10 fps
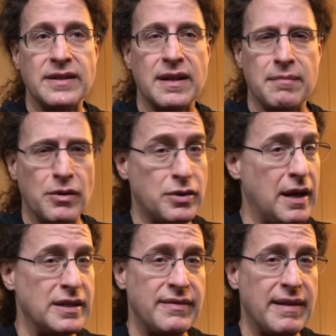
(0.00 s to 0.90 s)
I think most of you
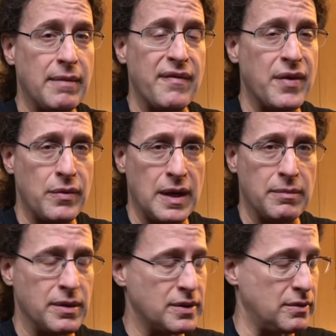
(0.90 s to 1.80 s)
guys even have my phone
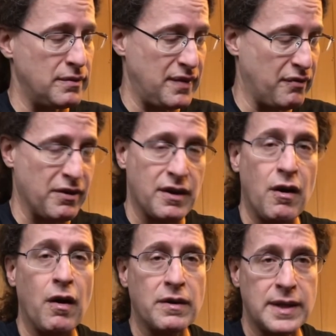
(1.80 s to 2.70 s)
number, so feel free to
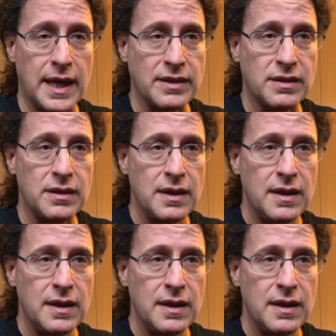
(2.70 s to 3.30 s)
call or text.